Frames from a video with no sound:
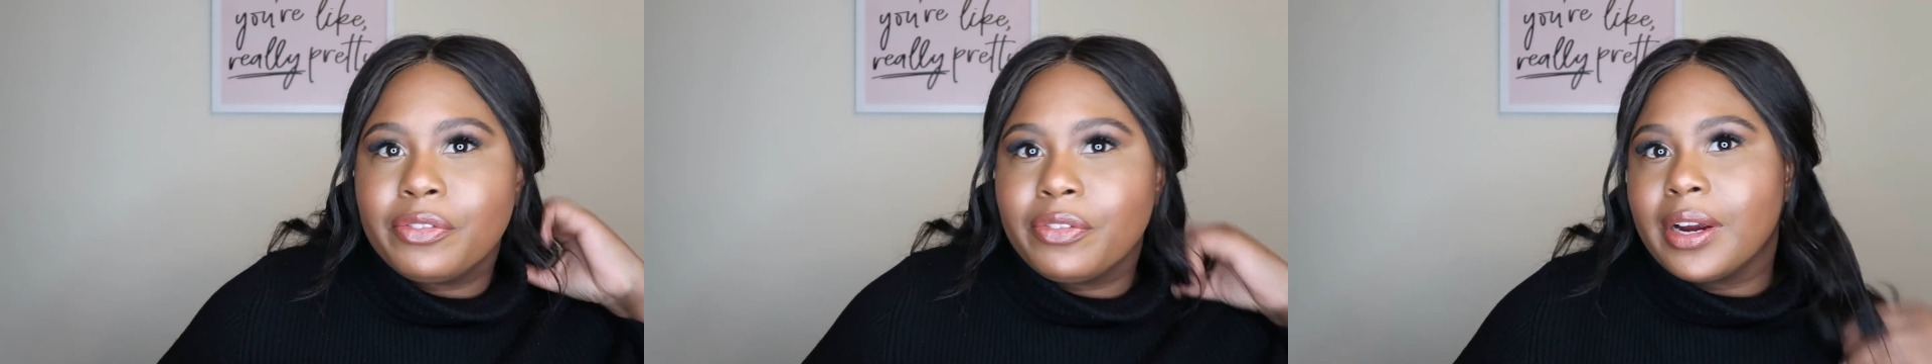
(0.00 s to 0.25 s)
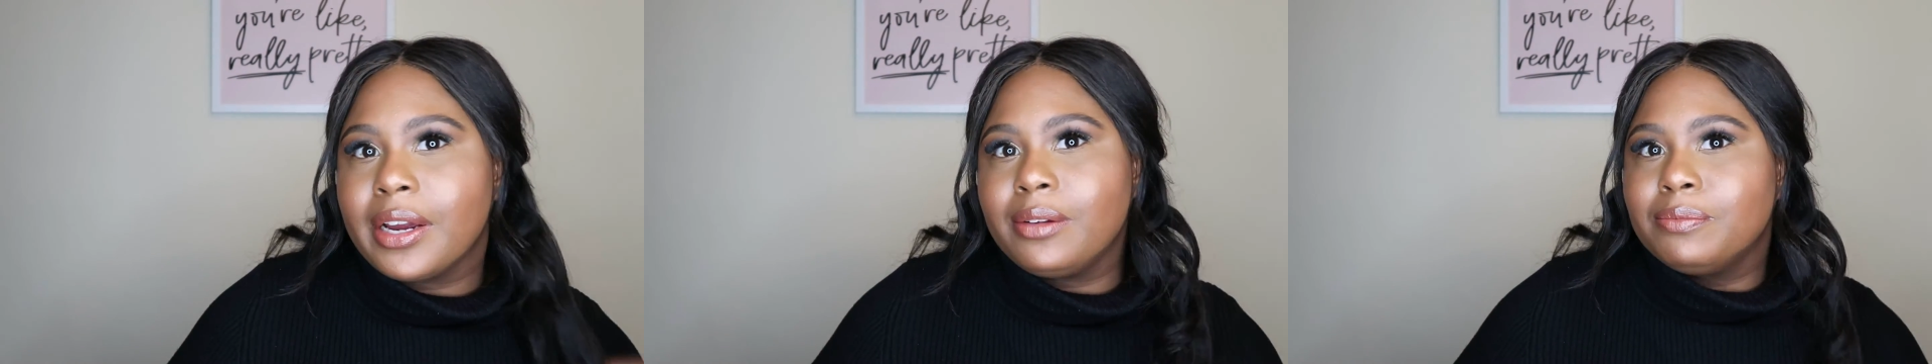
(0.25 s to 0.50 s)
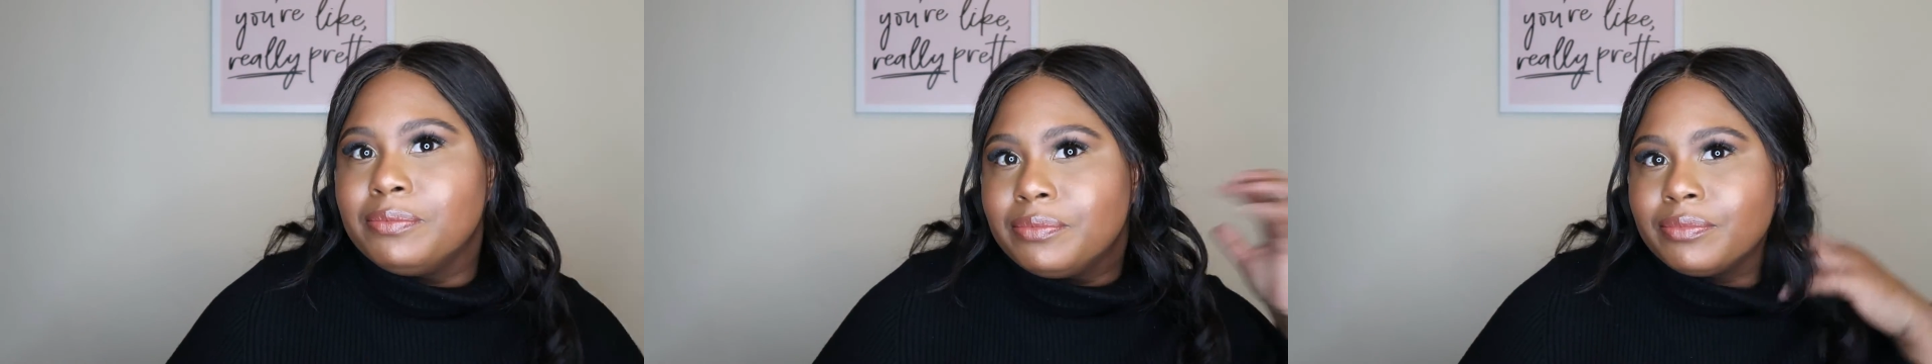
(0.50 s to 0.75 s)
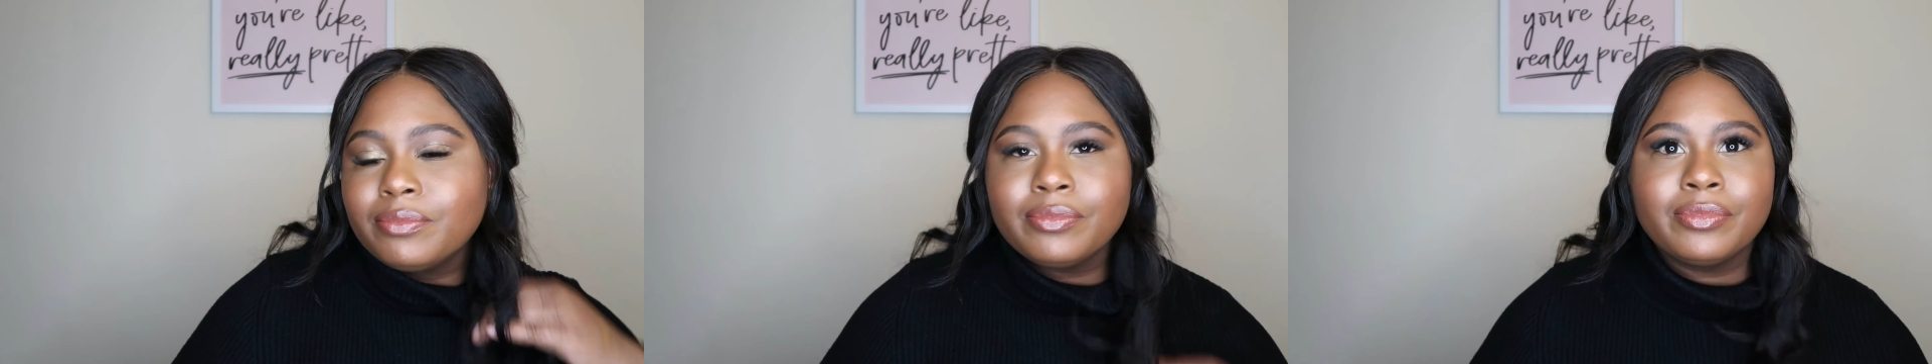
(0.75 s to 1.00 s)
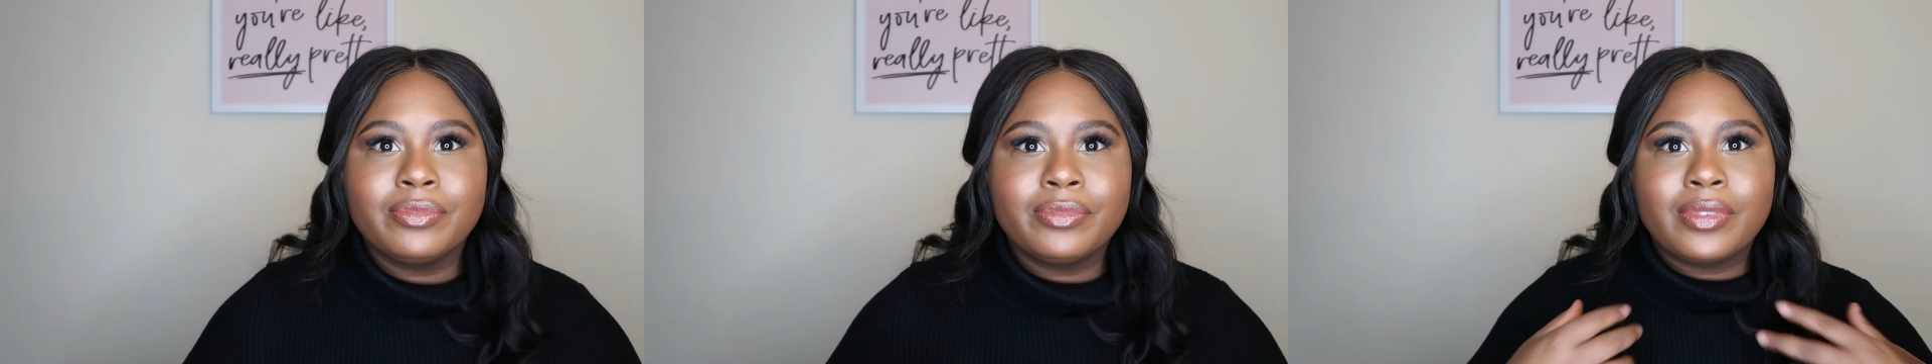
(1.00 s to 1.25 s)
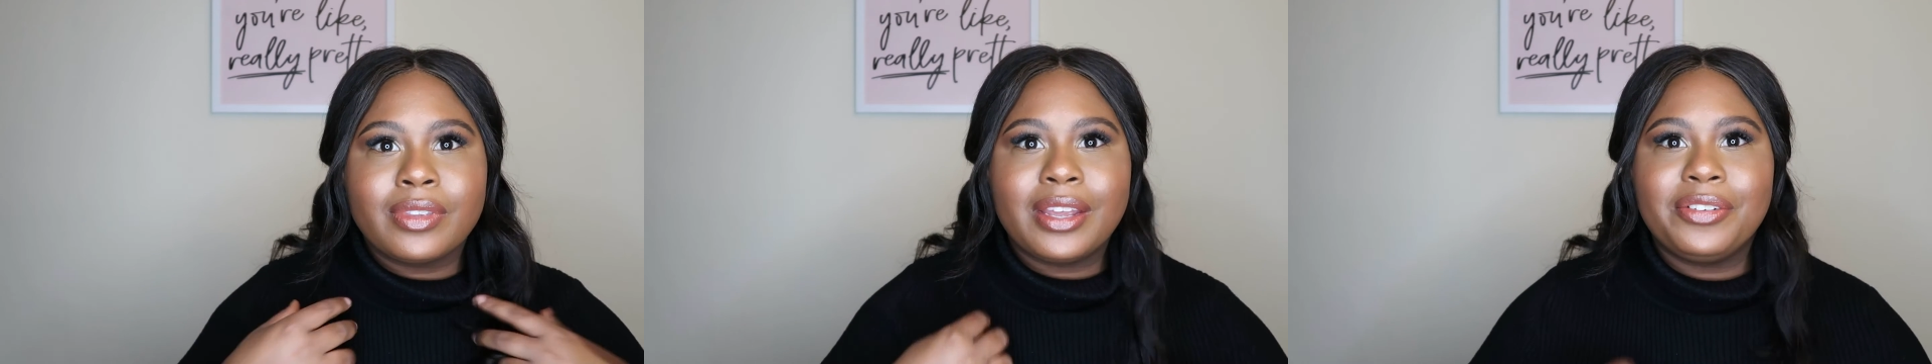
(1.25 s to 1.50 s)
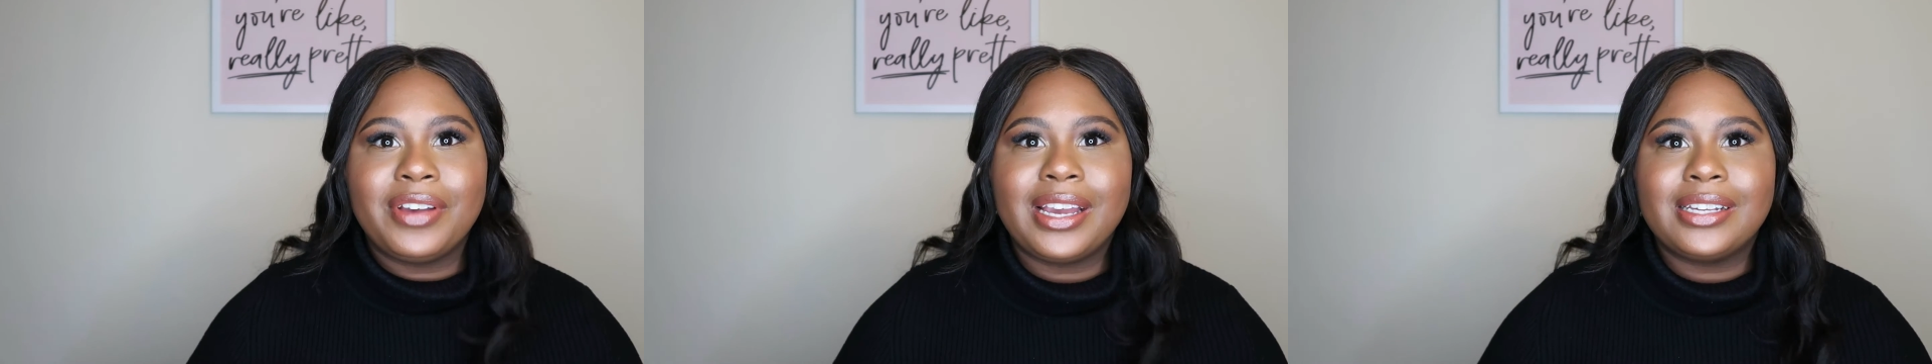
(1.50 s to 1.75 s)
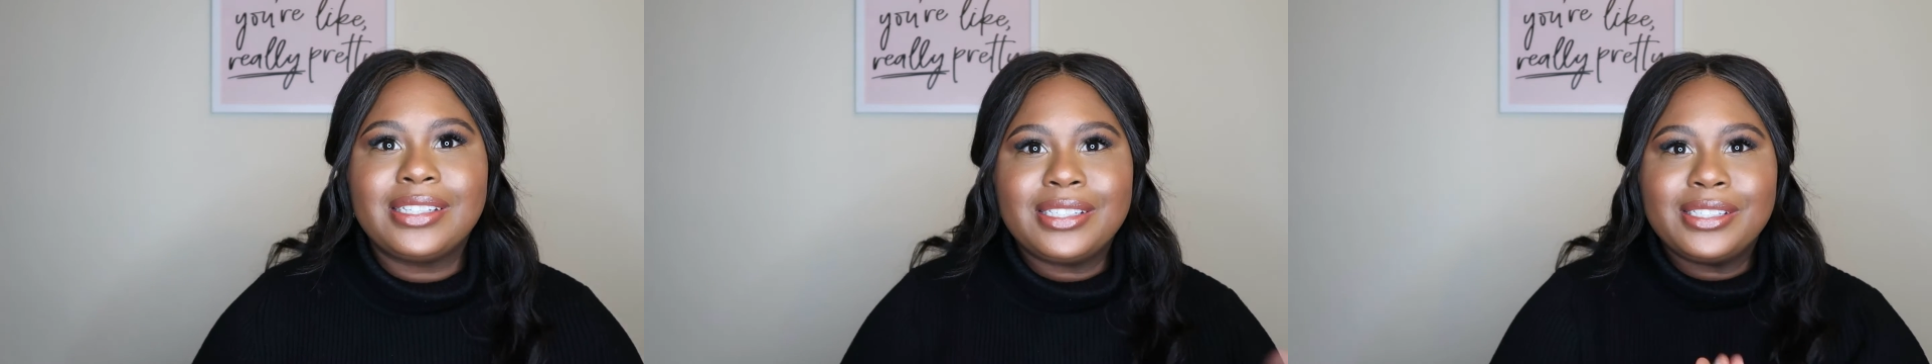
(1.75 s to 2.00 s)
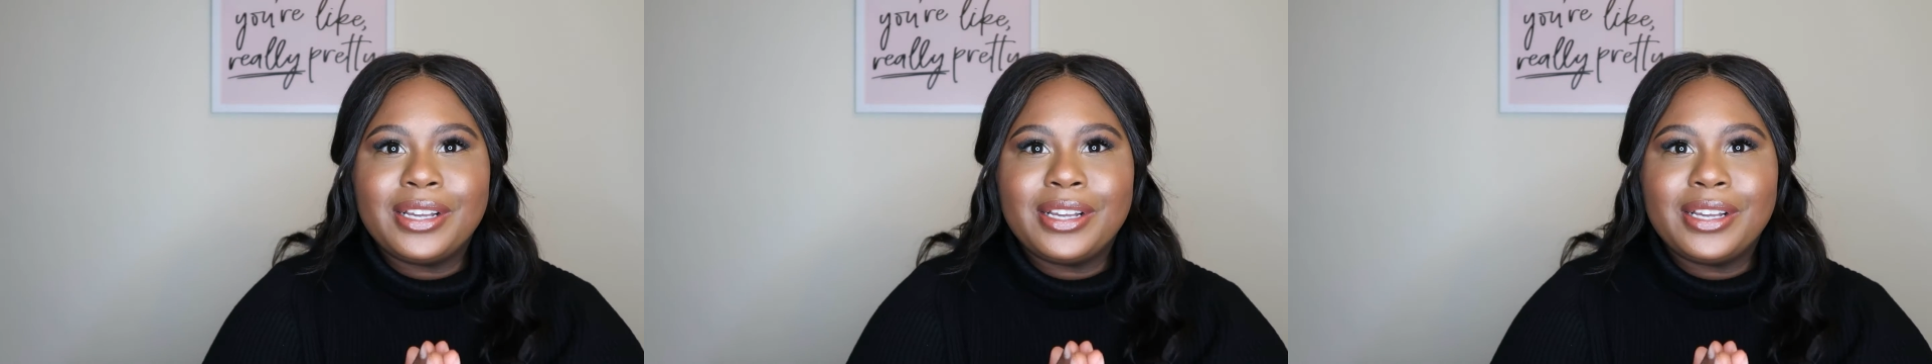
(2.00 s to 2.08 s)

frame the face.